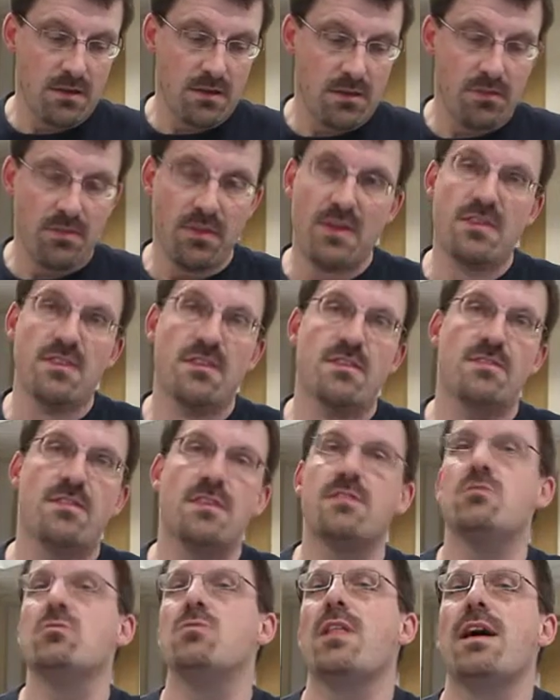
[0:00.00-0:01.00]

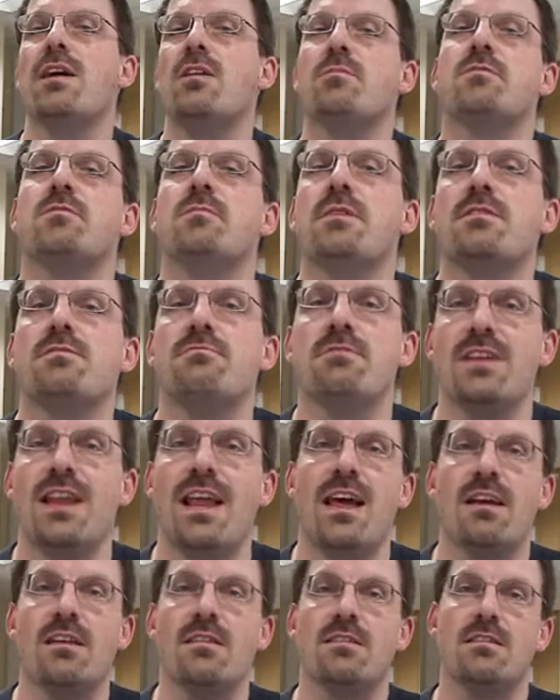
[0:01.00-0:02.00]
This all helps me to
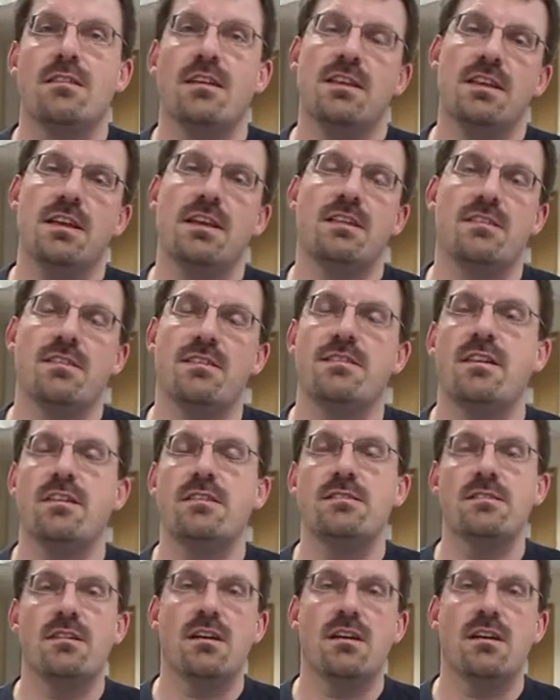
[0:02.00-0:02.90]
relax, and as I said,